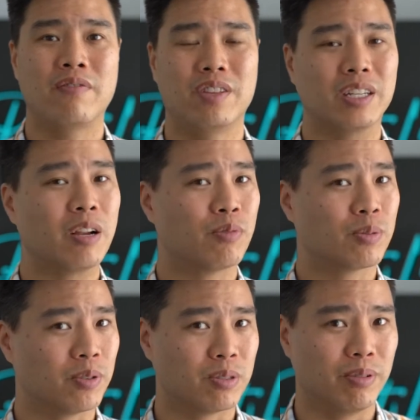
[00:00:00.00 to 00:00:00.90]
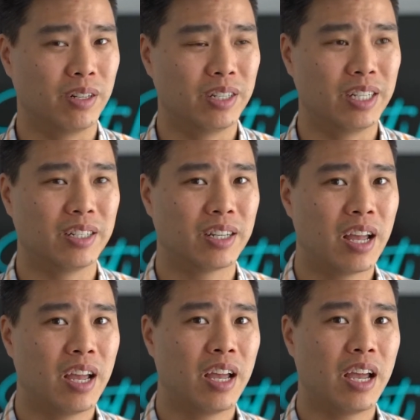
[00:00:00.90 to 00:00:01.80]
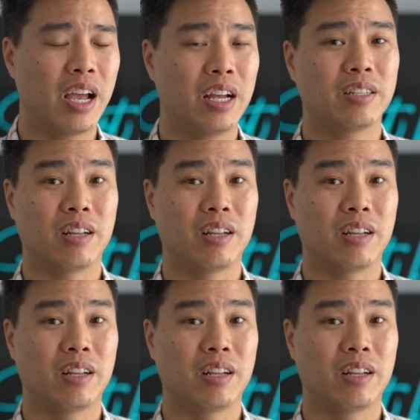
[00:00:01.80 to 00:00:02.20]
the same responsibilities as